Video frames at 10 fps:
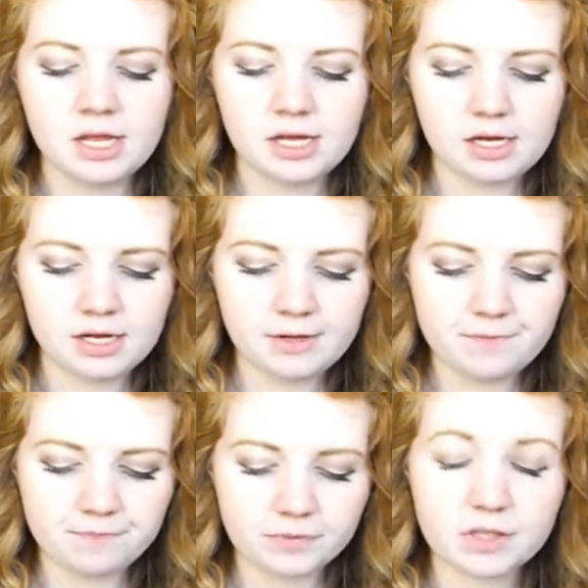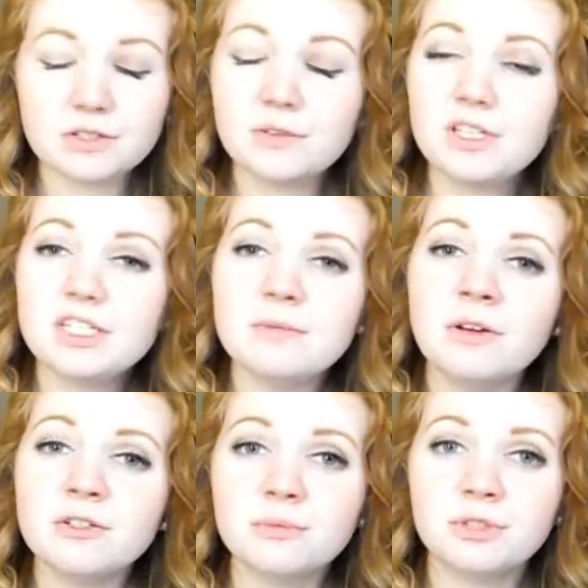So these
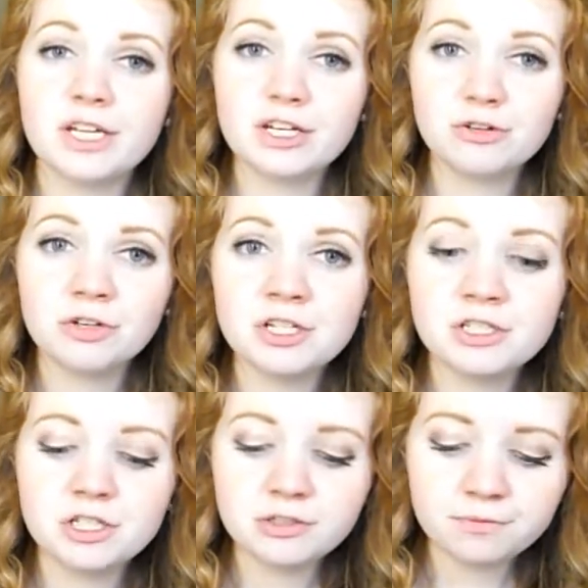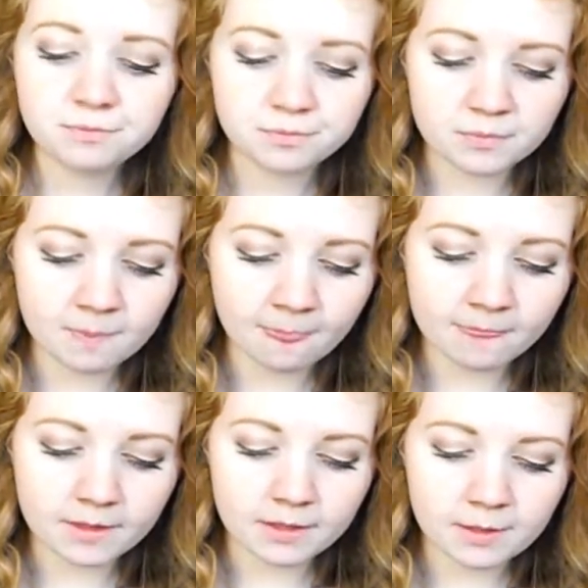smells would interest you,
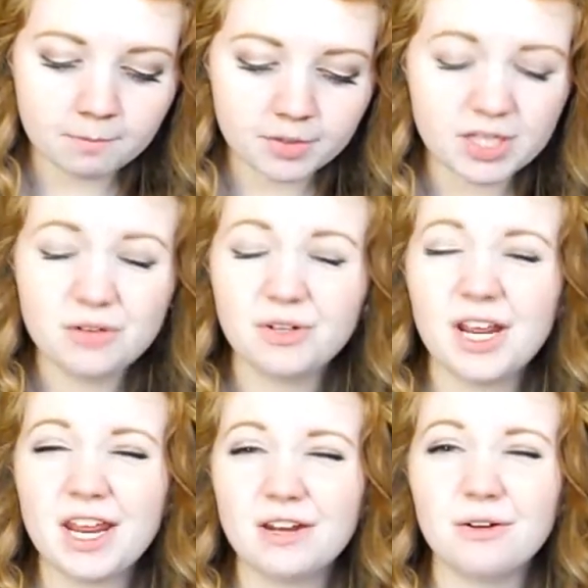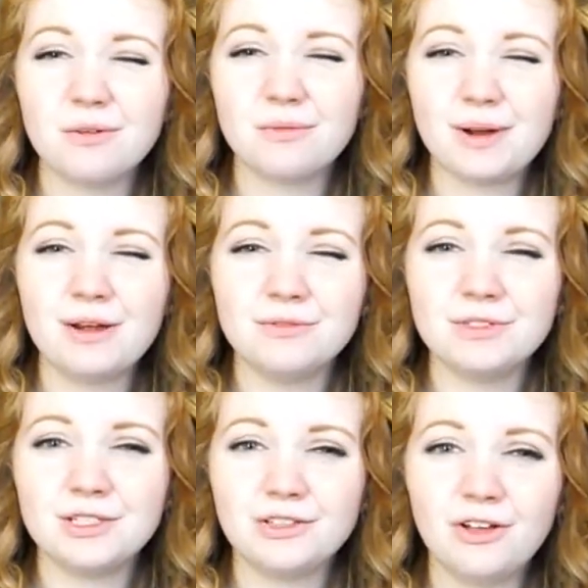but they don't hang
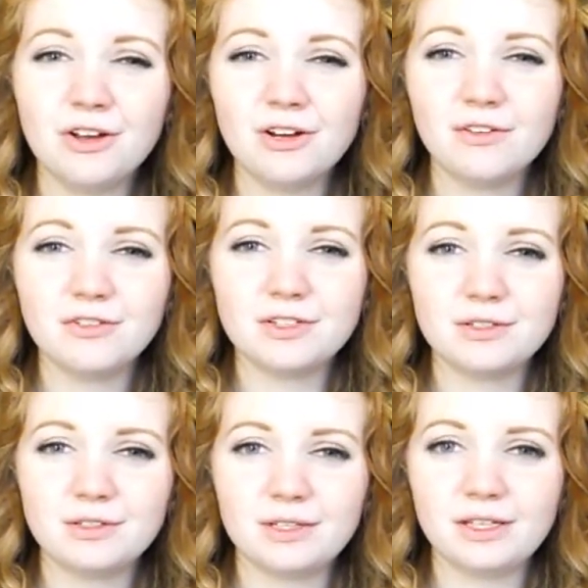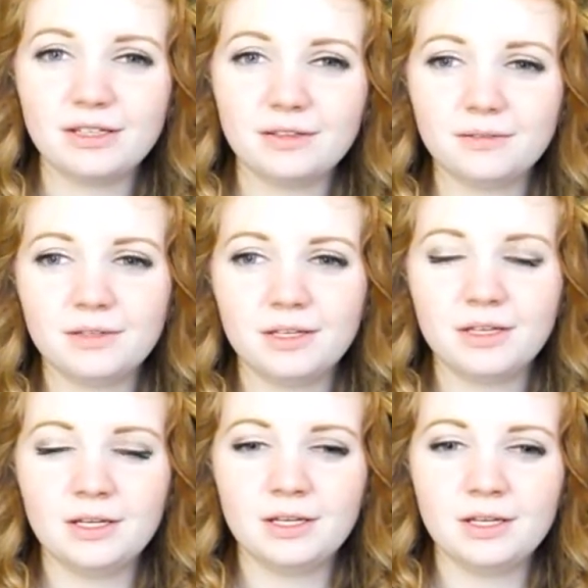around long enough to
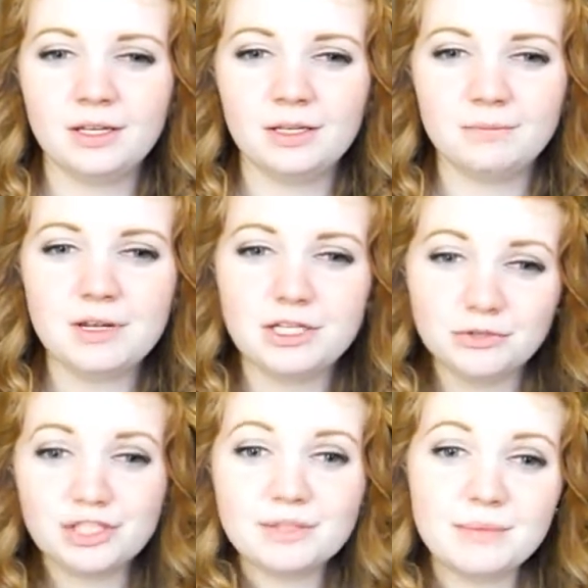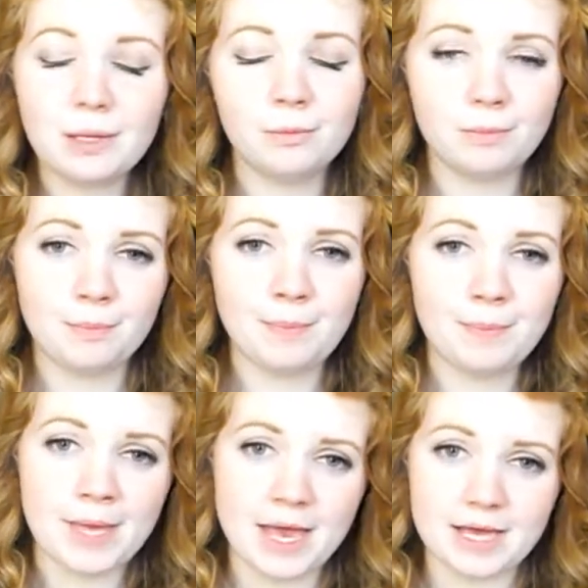make you smell
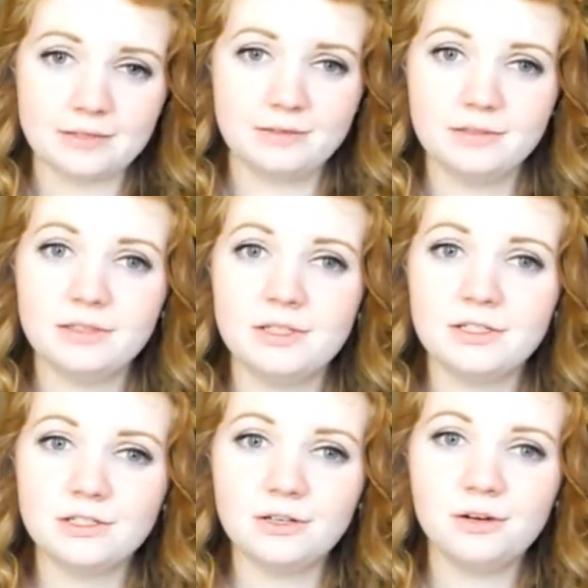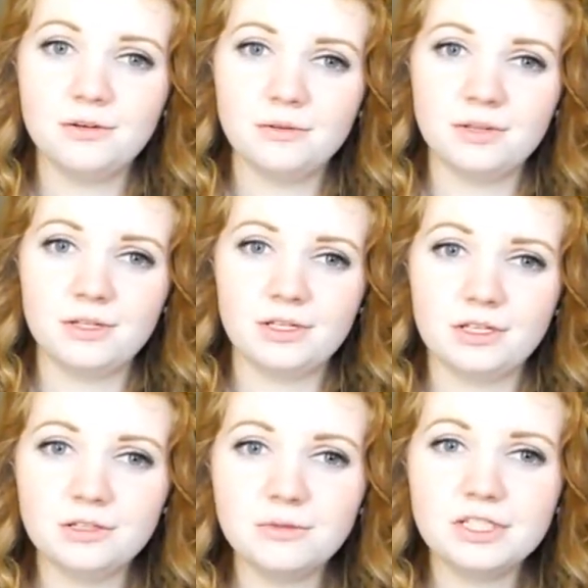bad. So
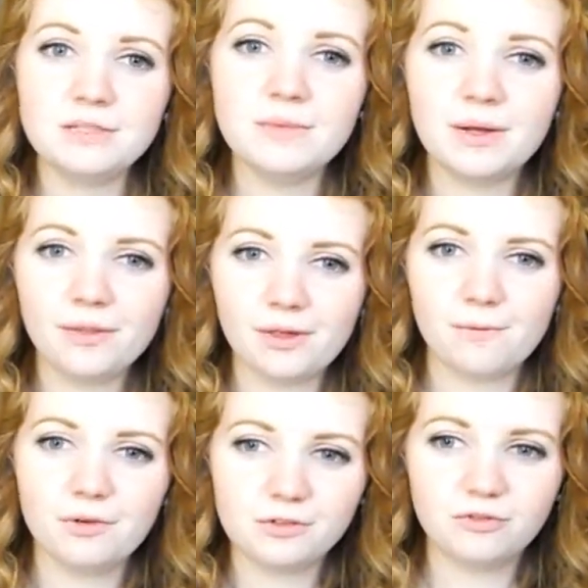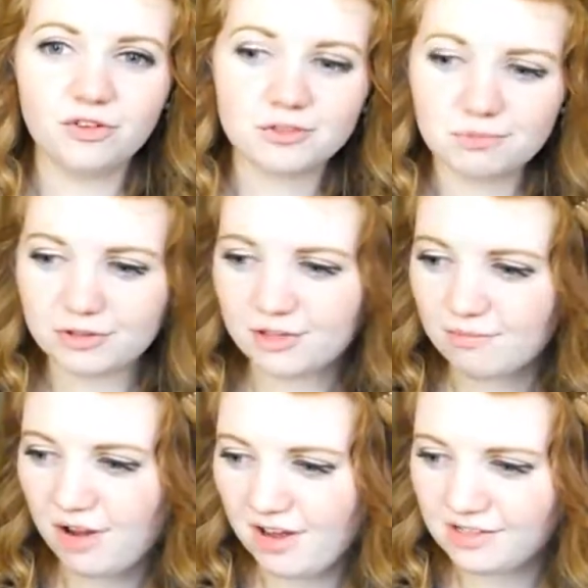you would smell them when you first put
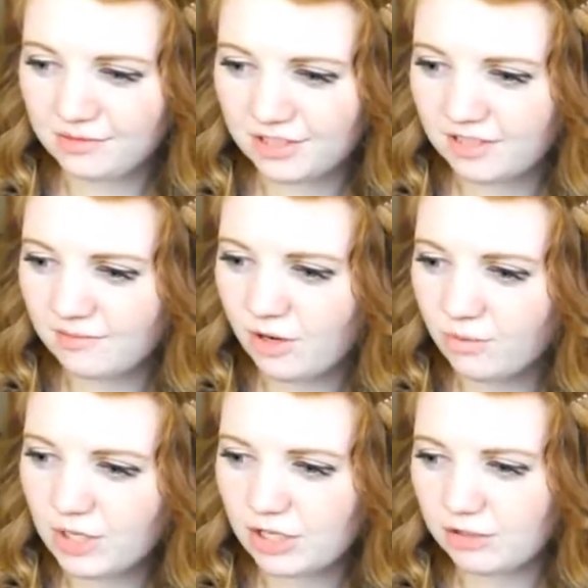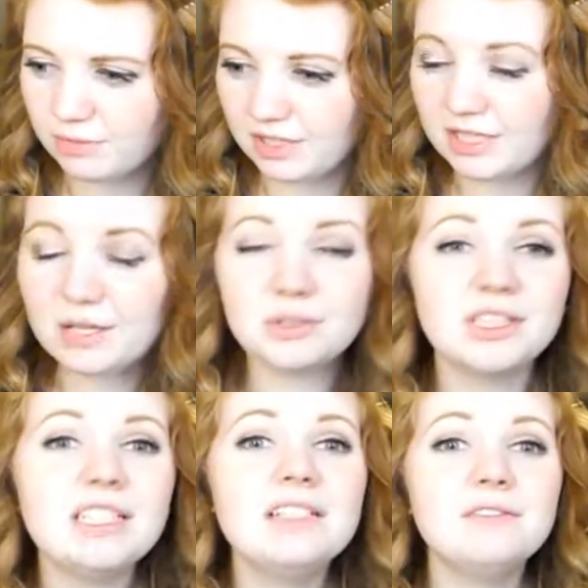them on, it would smell weird, but then they would
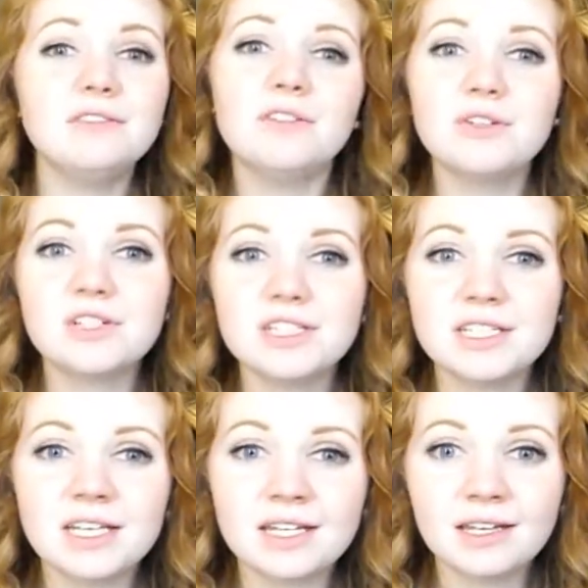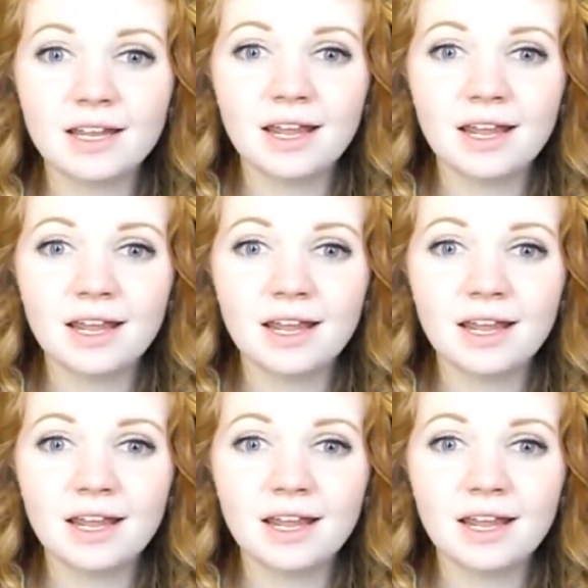leave your skin